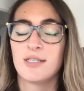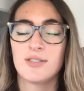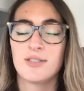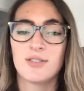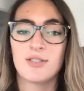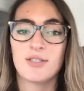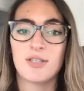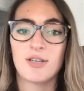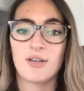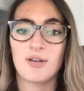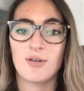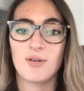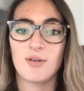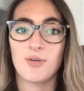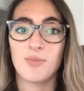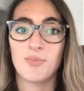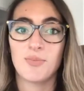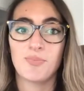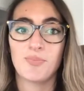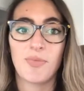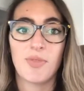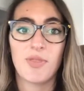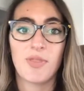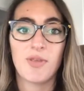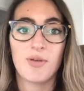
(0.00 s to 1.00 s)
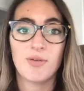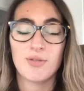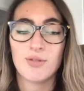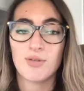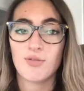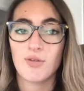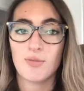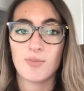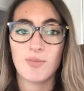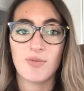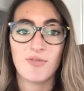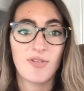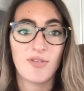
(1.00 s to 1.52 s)
So those are
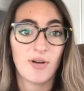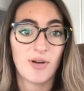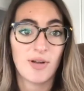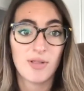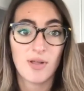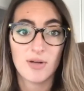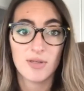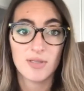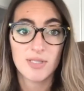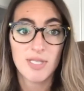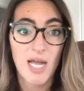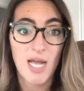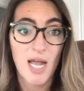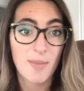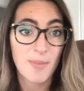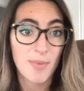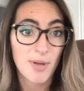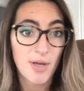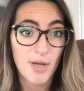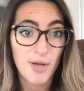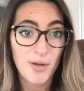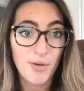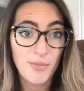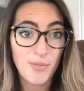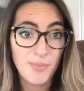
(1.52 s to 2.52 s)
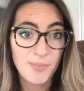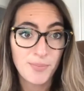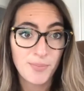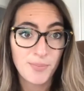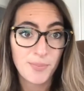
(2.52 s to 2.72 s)
from a very long time ago,